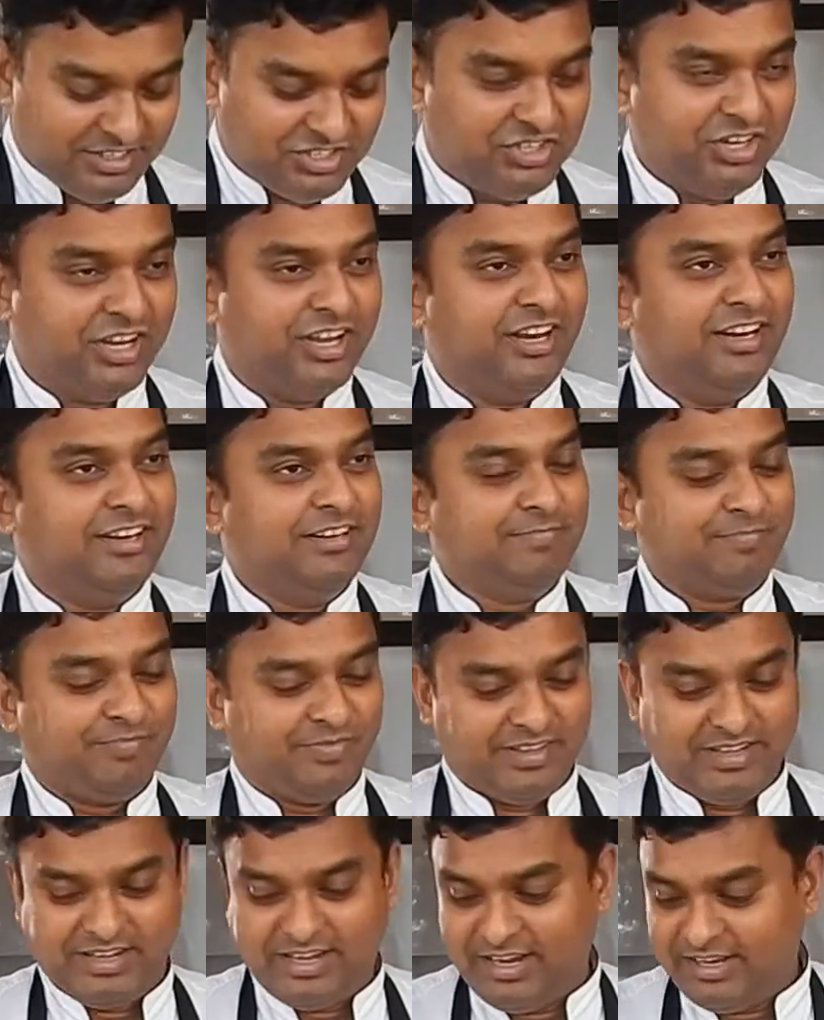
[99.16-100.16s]
this chicken,
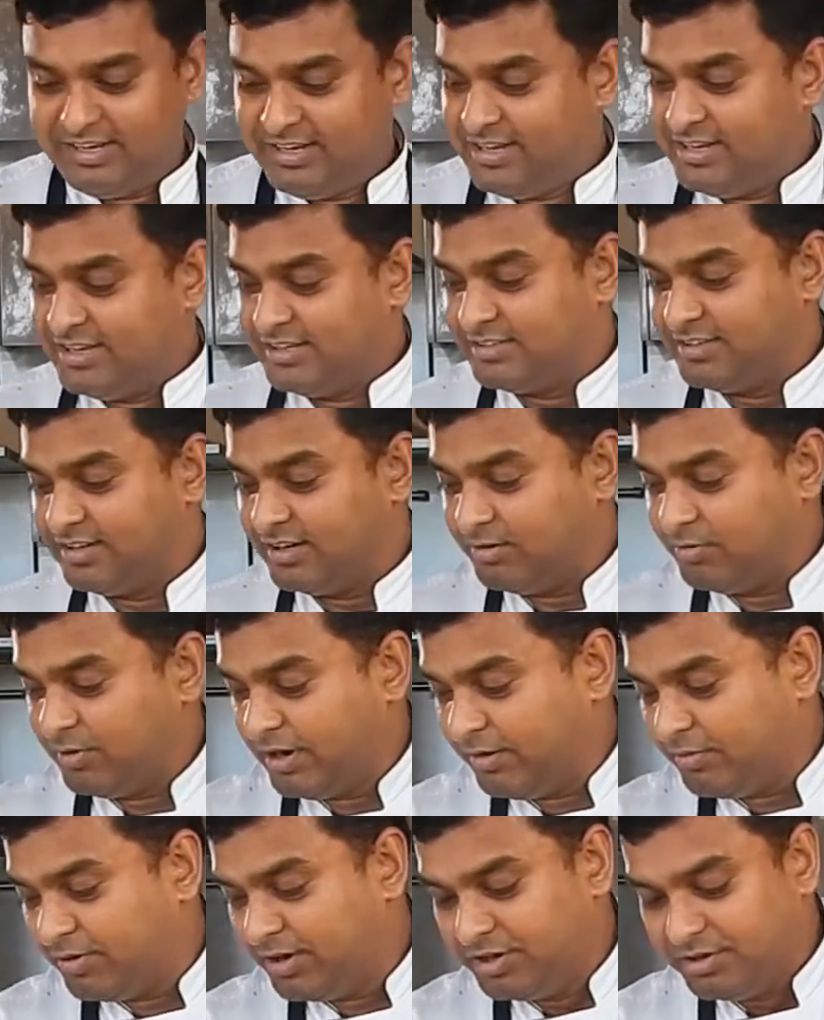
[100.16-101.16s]
okay. So what
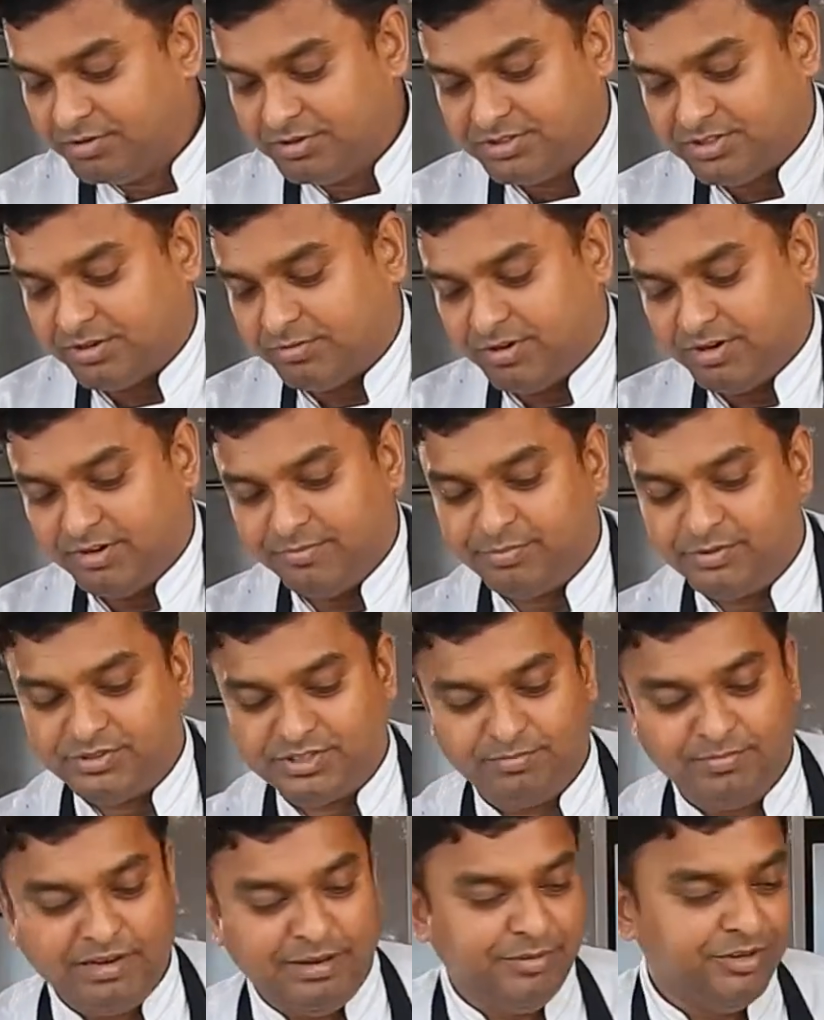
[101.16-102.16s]
I want to do is I want to put
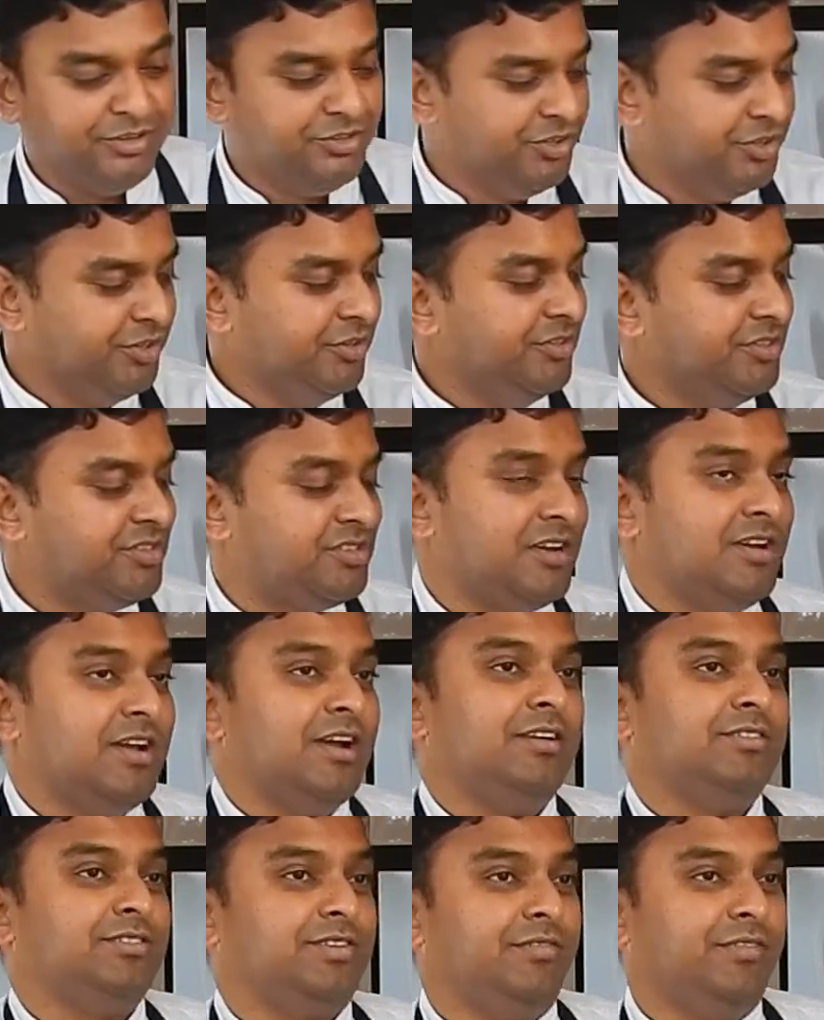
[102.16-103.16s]
some lemon juice.
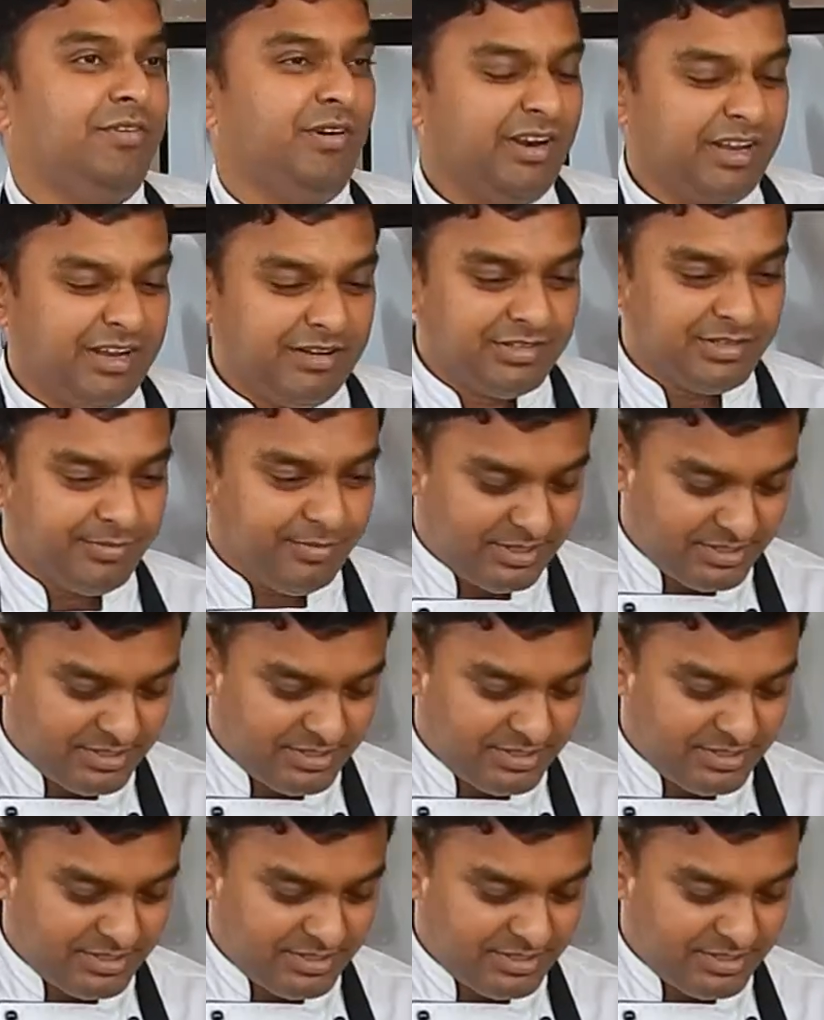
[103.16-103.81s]
So we want to give some